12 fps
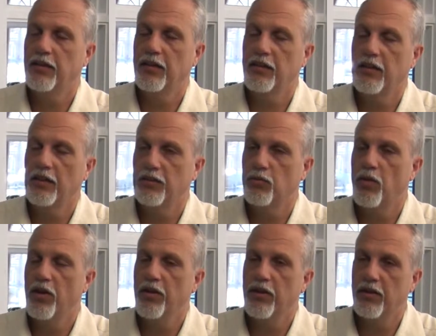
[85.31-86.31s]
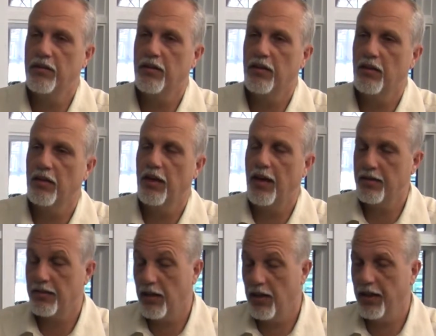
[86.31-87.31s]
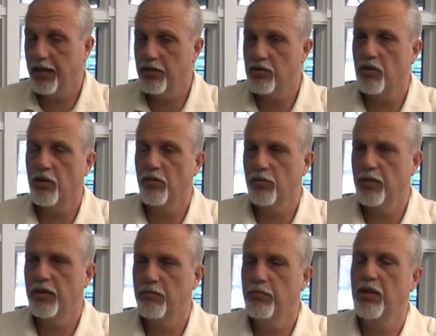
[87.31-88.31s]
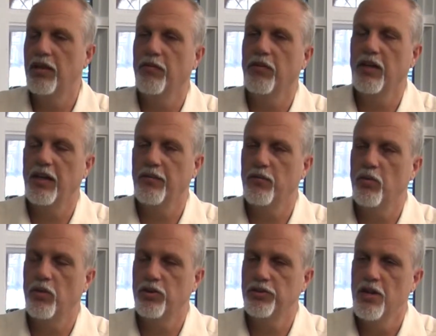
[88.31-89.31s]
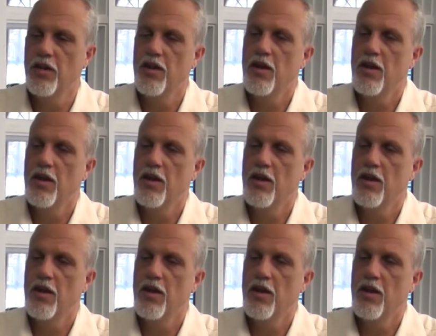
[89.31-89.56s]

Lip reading: It's one that acts like a server, but differently, of course.